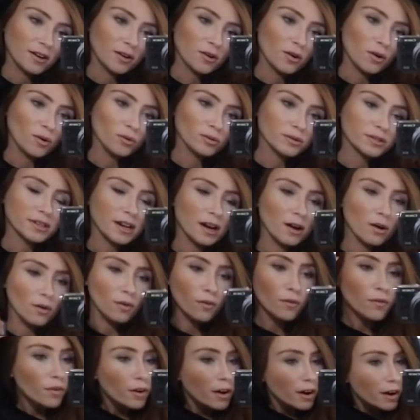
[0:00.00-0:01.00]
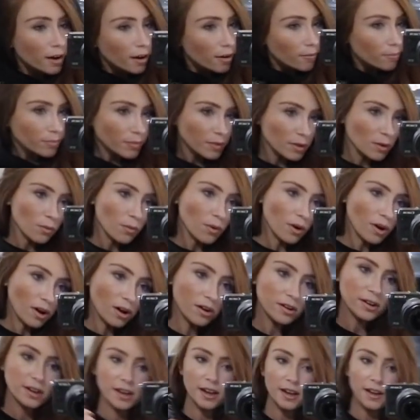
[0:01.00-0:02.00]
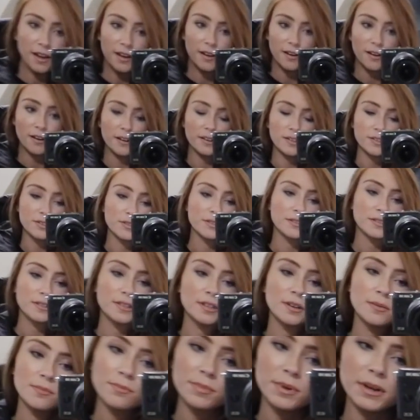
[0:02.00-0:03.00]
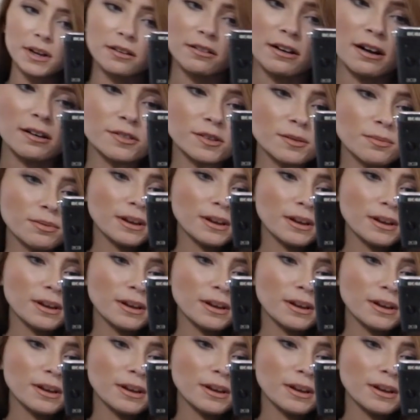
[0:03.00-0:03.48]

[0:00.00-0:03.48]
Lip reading: of coats now for walking or just being around the